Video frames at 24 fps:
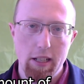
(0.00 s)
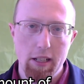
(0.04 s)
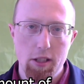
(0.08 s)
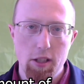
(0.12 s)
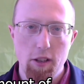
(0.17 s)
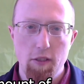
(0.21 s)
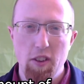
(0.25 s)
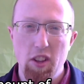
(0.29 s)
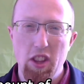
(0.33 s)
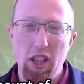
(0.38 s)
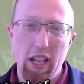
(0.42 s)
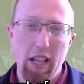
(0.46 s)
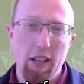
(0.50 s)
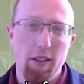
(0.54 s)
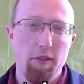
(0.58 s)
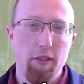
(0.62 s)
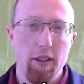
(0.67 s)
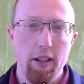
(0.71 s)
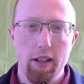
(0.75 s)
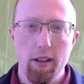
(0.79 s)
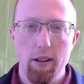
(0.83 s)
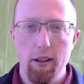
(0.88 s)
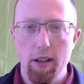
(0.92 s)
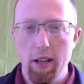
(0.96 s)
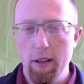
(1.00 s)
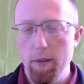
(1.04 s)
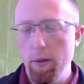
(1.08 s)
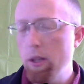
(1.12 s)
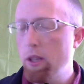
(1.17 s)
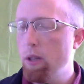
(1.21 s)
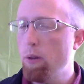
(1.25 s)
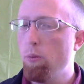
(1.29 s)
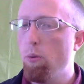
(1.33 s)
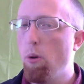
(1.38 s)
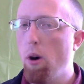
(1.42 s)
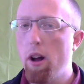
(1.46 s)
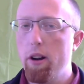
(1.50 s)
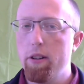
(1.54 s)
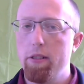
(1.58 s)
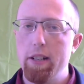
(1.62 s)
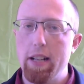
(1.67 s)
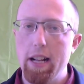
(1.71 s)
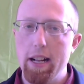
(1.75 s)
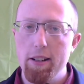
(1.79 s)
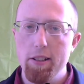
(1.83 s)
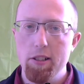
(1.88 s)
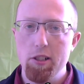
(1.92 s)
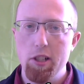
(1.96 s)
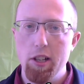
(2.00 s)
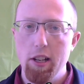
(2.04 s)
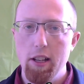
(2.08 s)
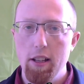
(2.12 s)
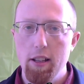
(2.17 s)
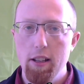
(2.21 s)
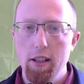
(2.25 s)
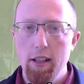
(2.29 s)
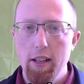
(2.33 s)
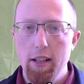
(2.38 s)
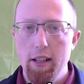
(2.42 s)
So if you think of it with the water analogy